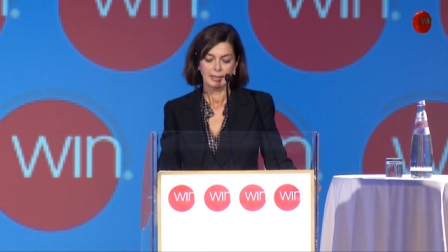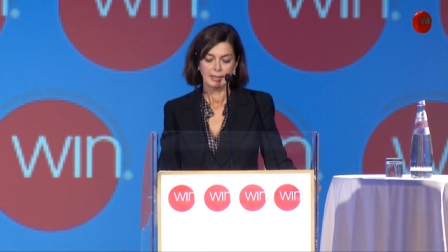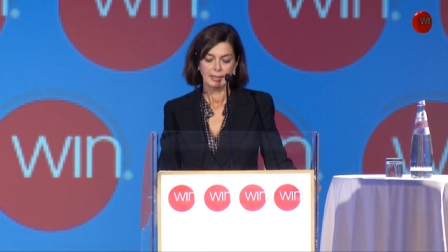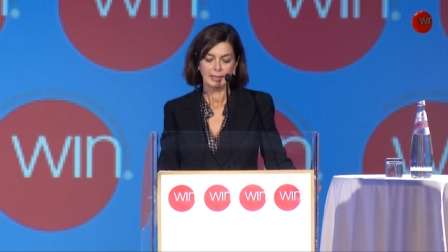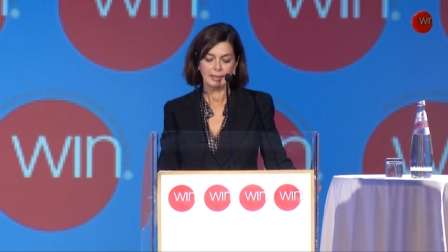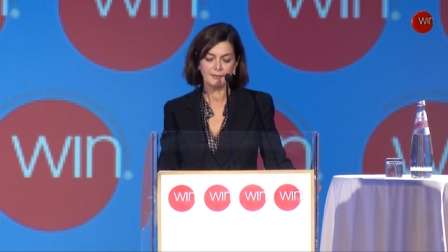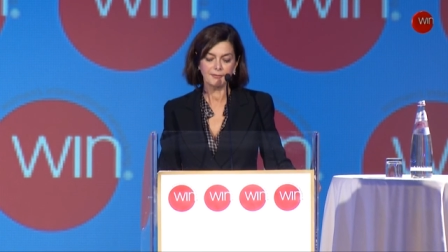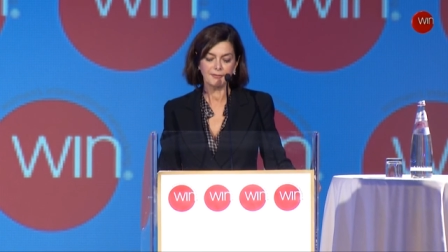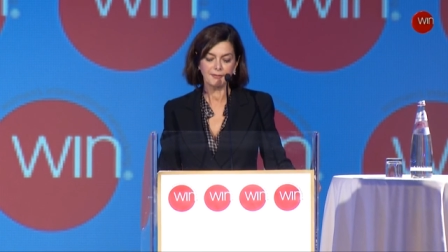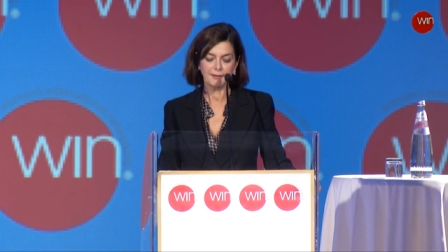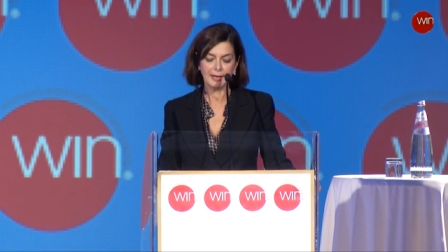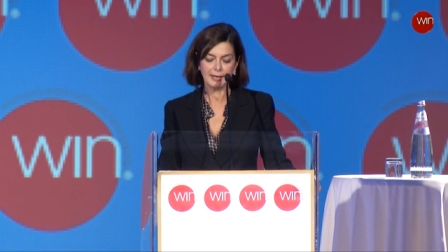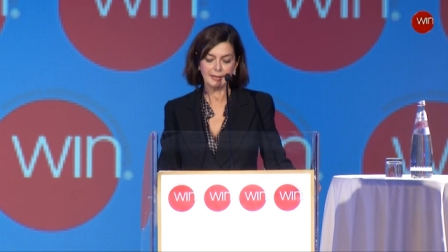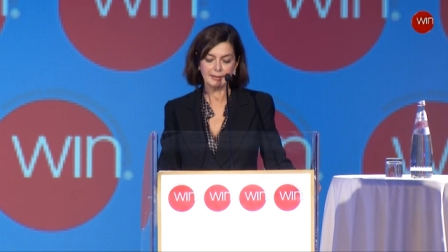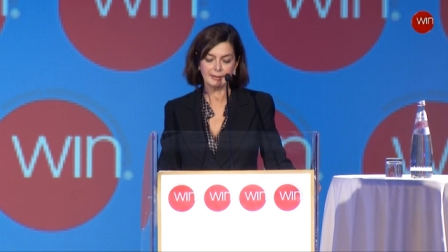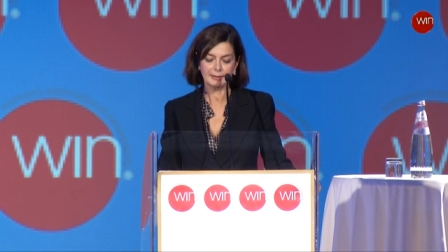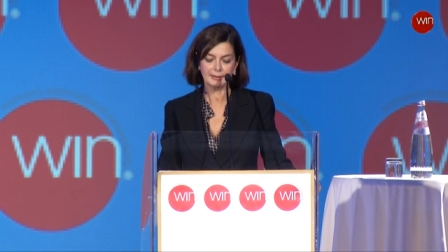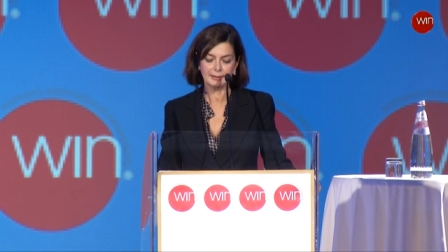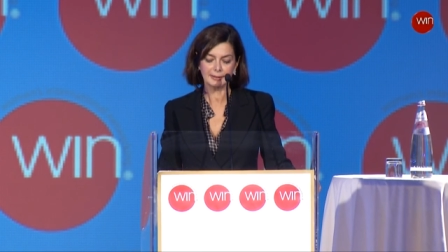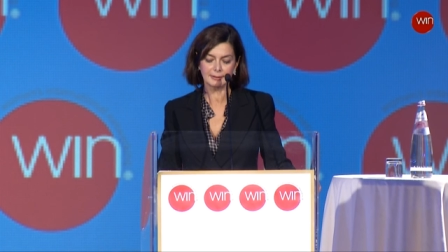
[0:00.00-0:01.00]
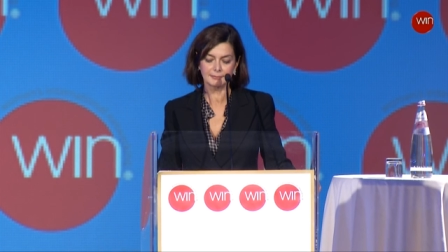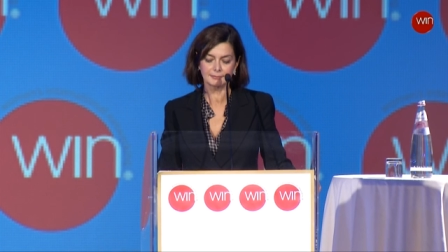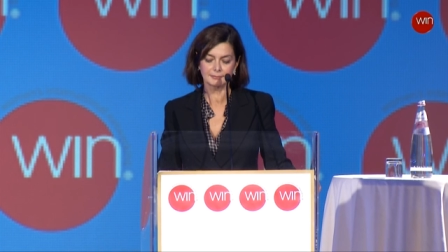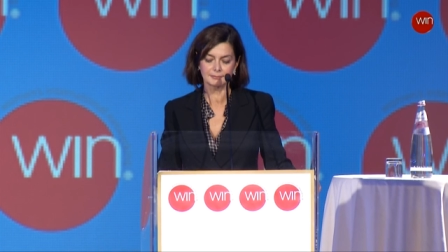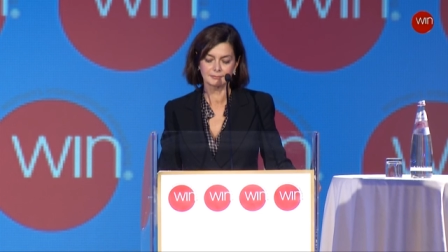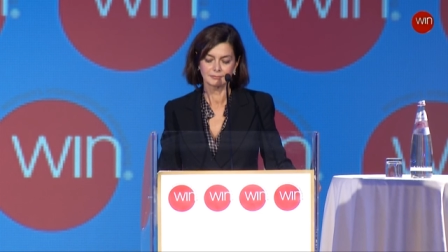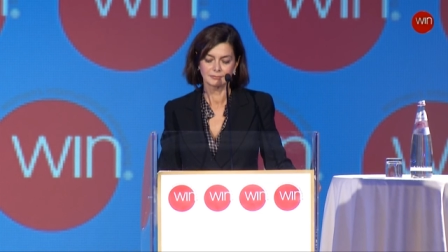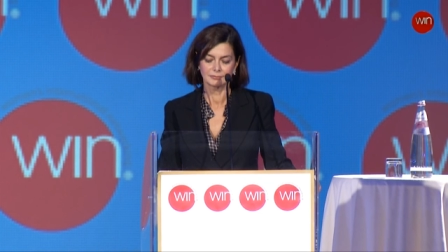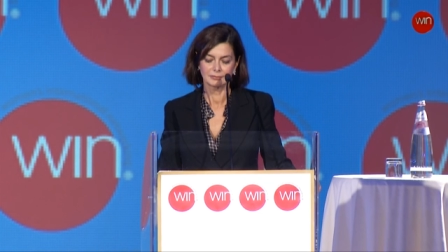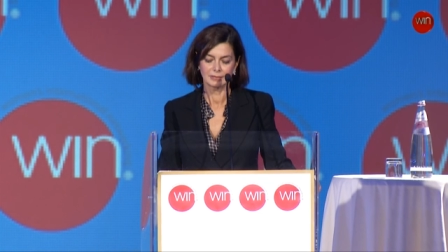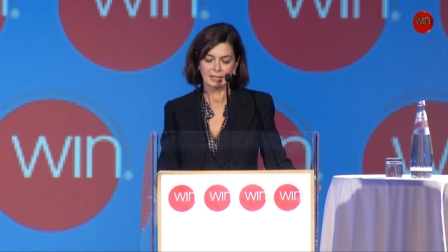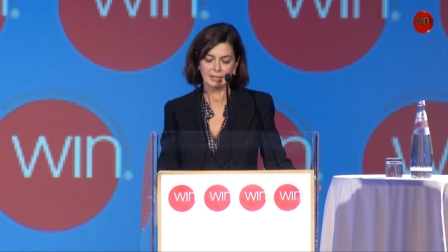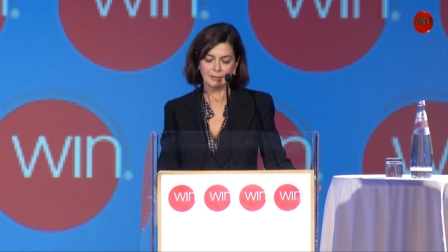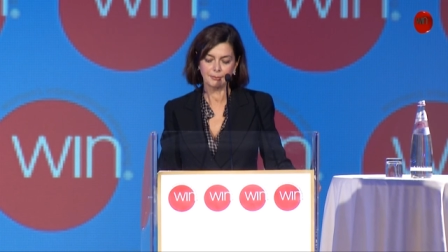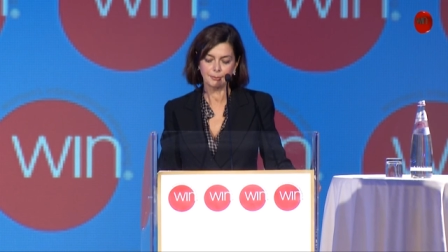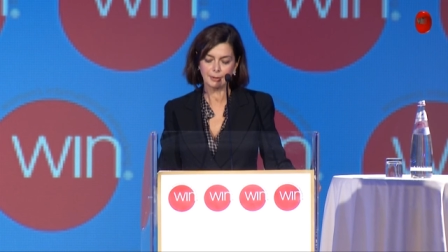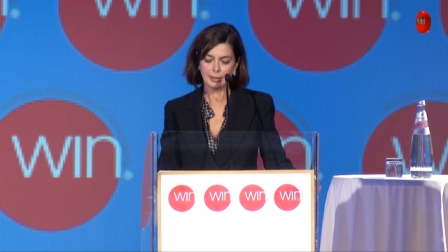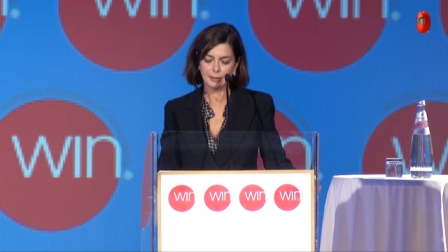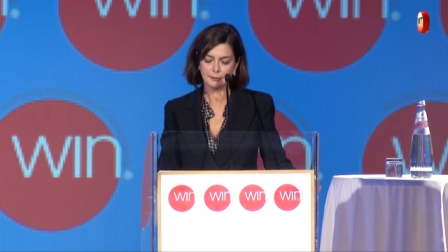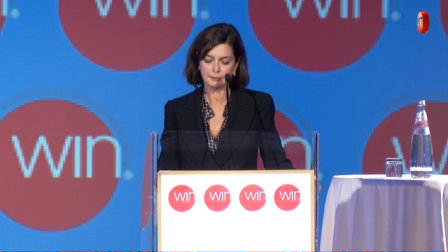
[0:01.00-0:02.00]
And finally, I'm
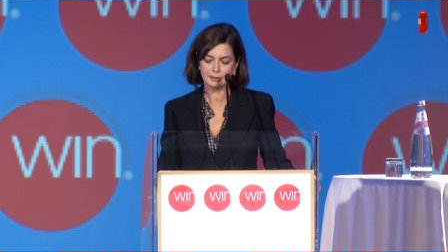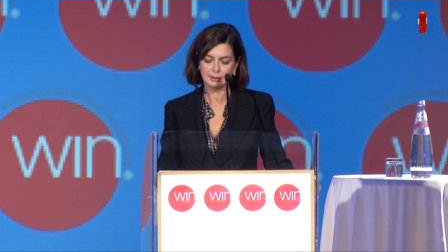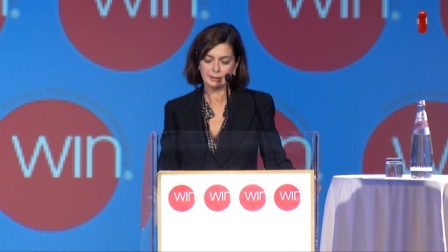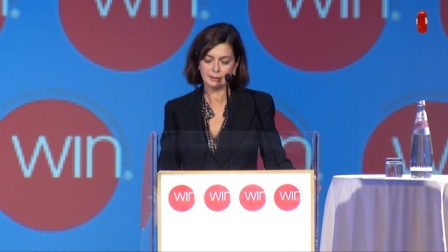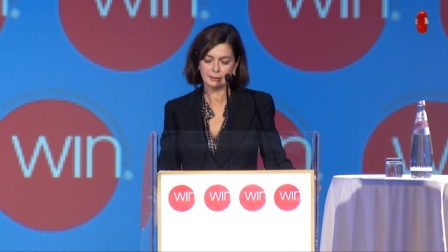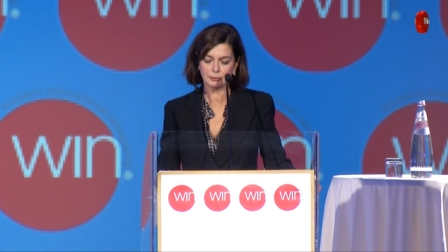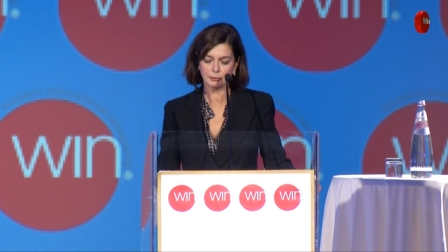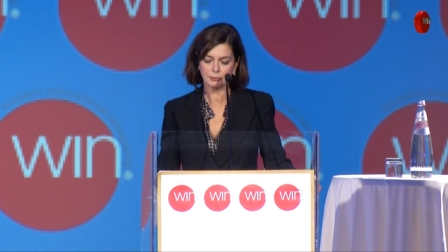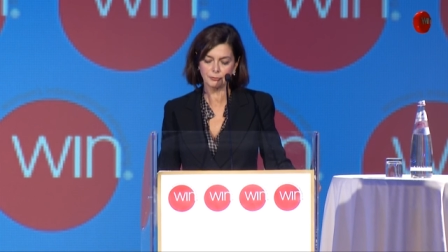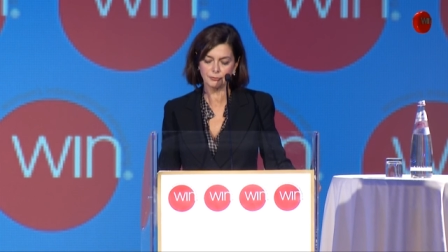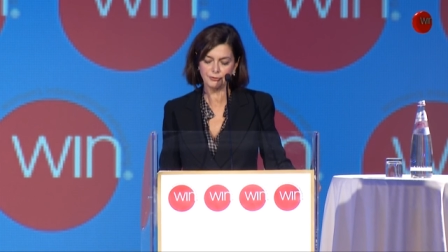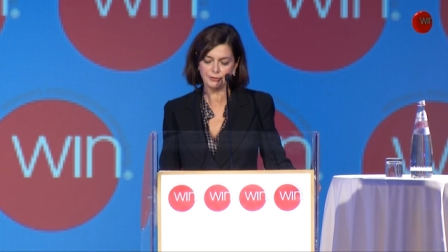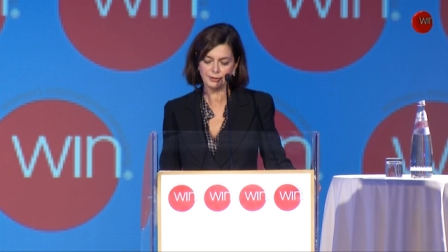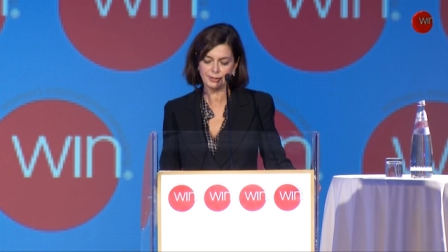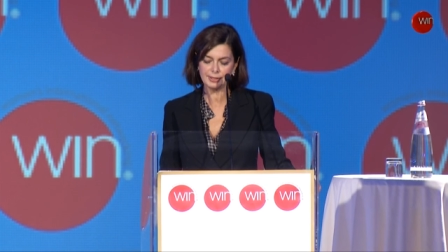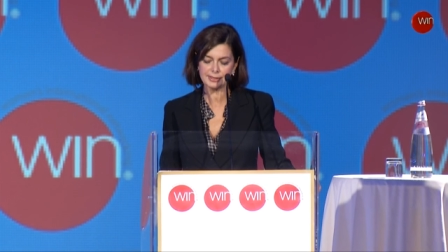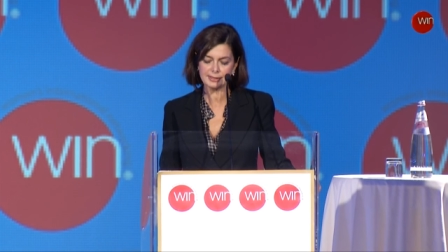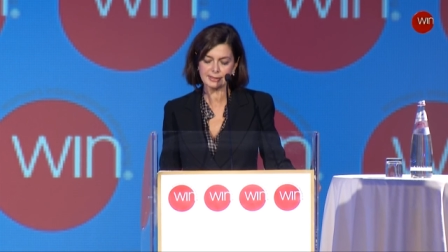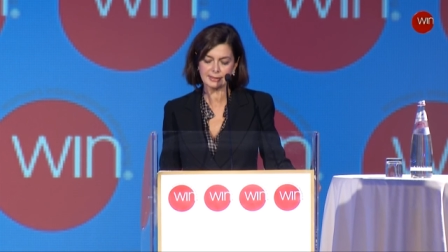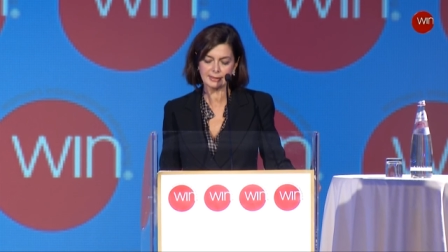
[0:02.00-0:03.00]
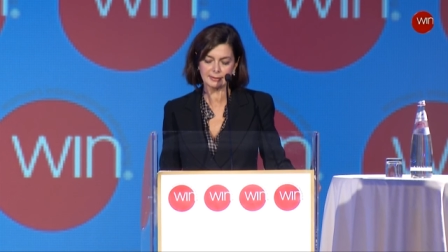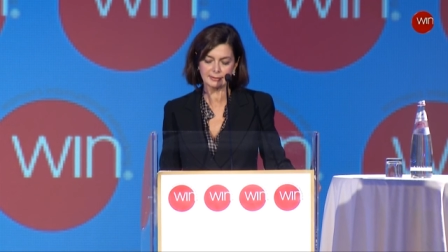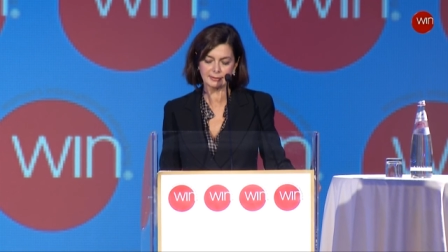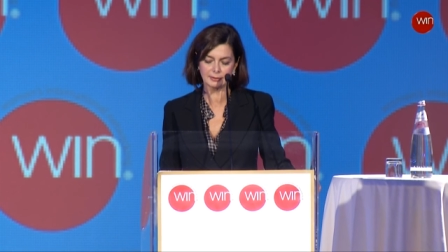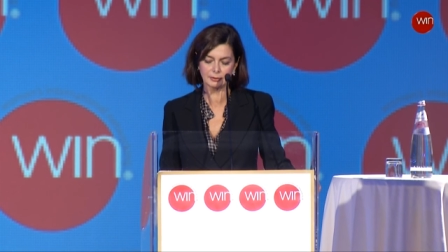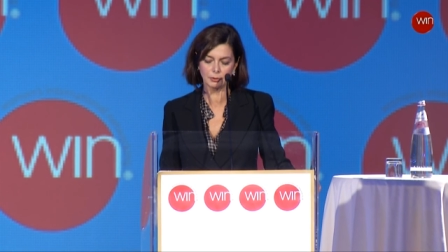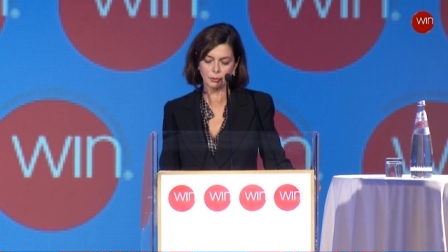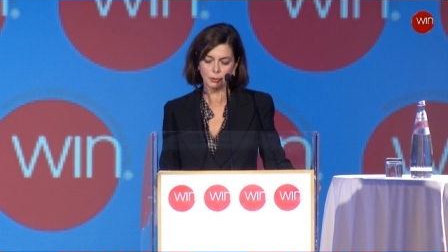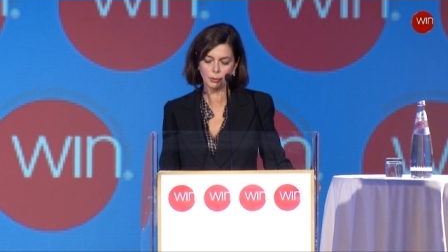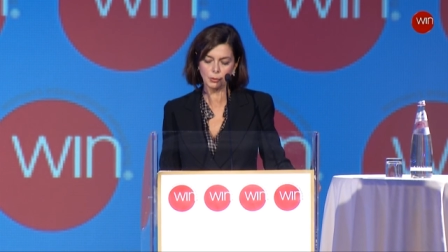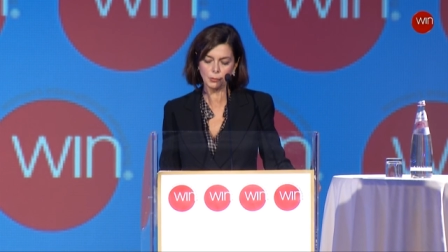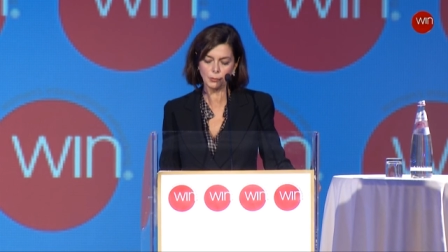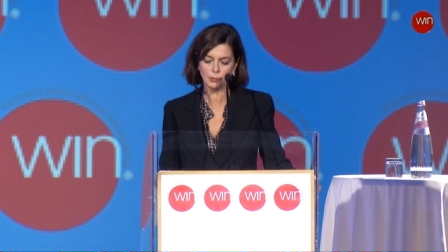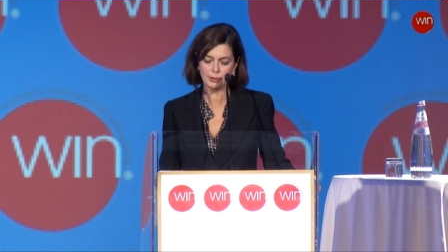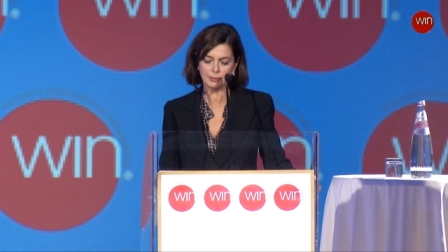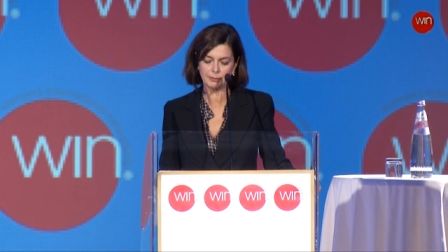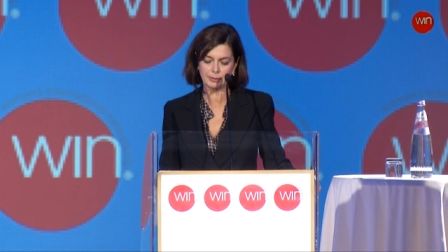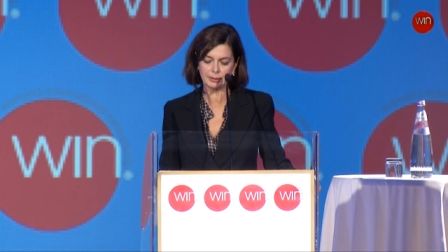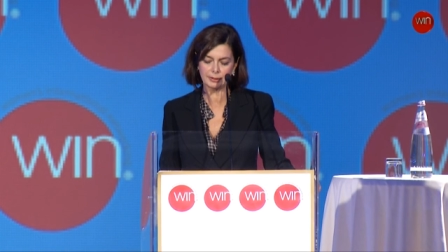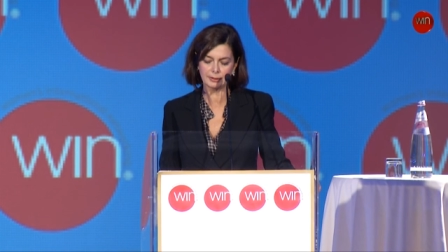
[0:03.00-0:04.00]
proudly convinced that all
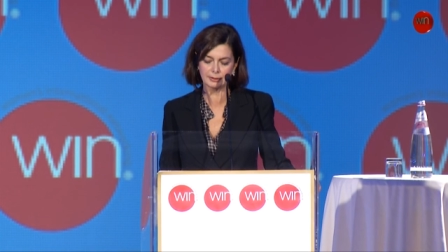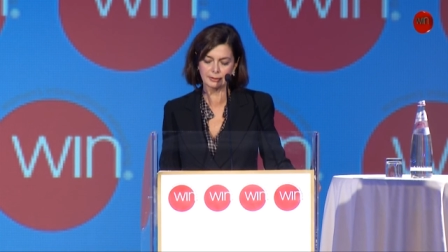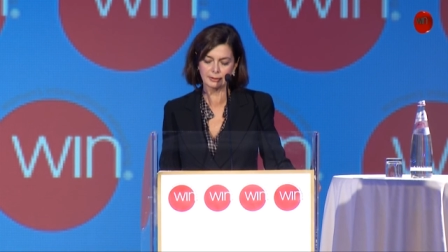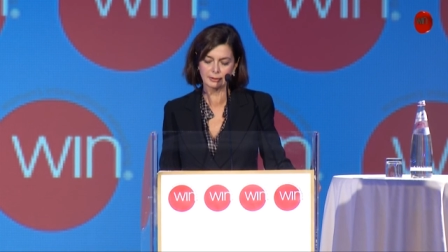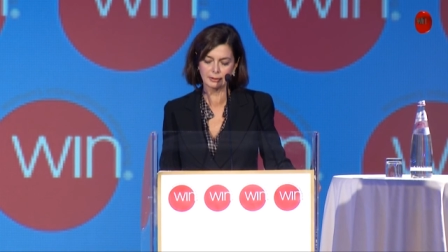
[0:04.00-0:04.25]
women